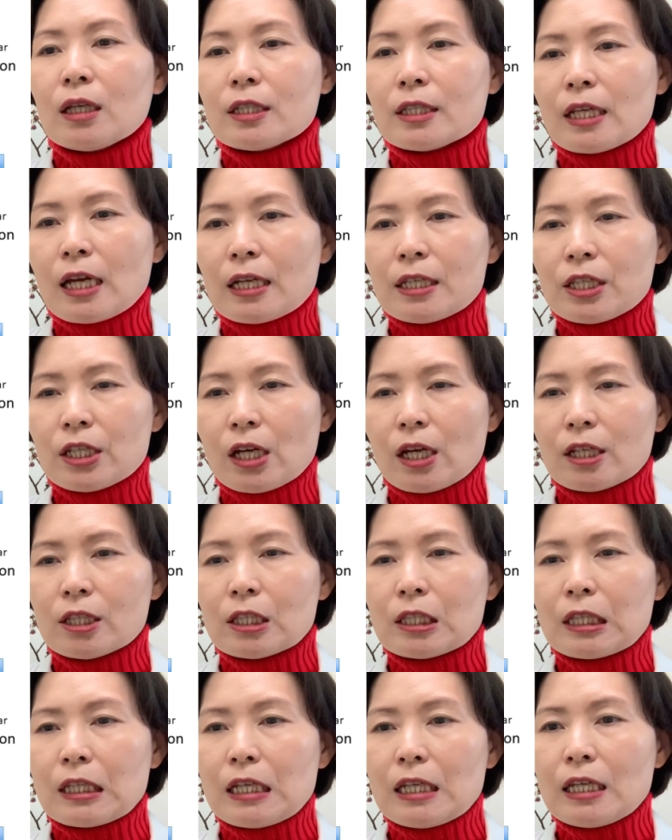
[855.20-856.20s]
such
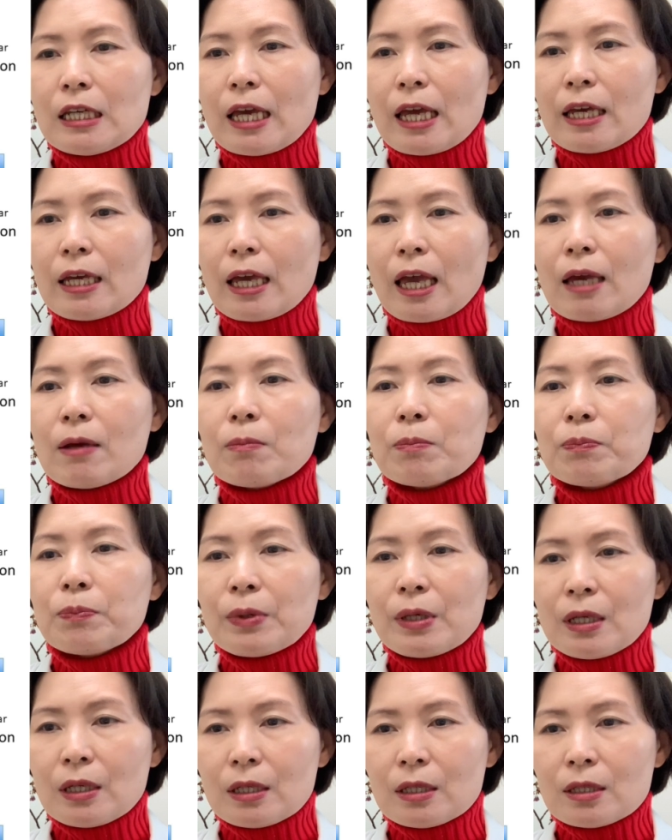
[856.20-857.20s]
as
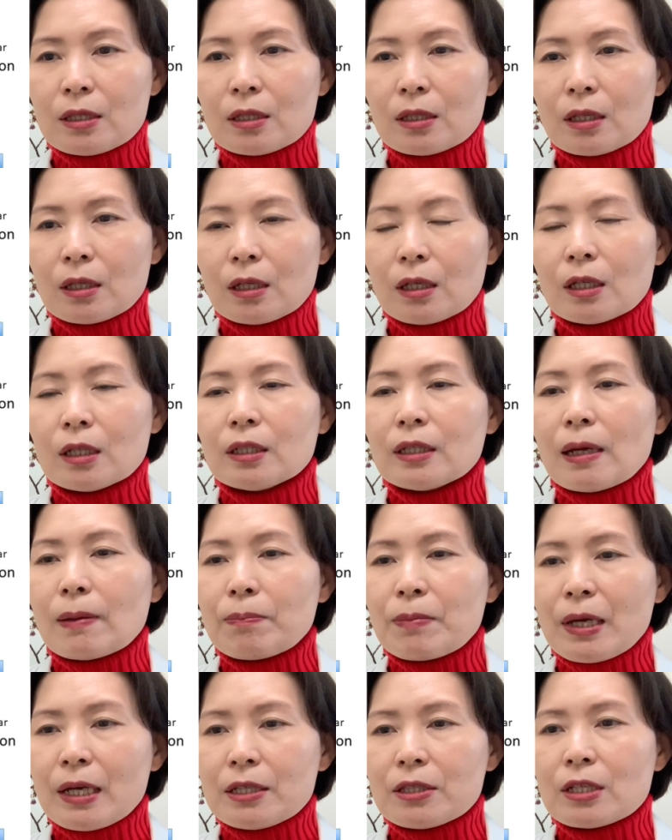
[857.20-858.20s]
DAMPs,
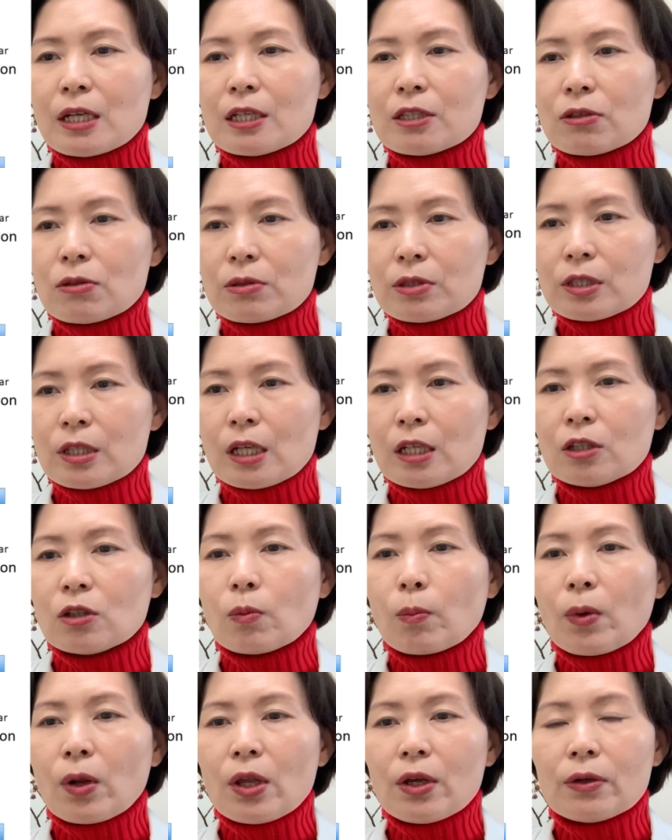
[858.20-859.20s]

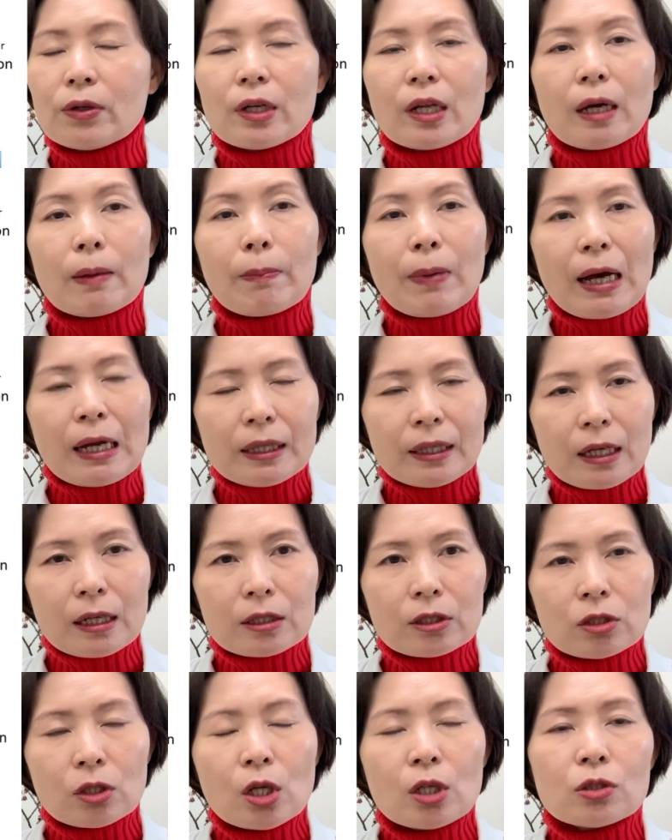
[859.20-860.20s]
damage-associated molecular
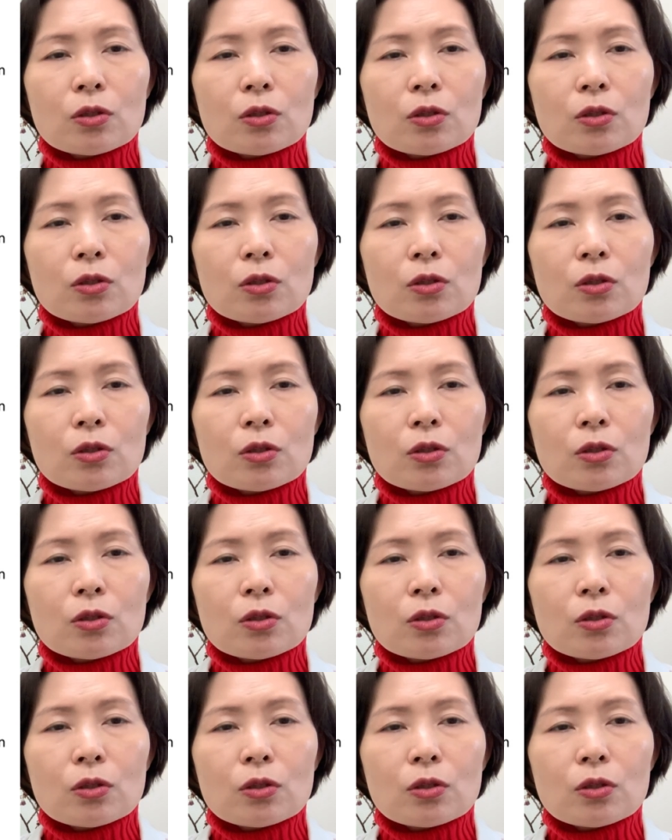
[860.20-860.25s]
patterns.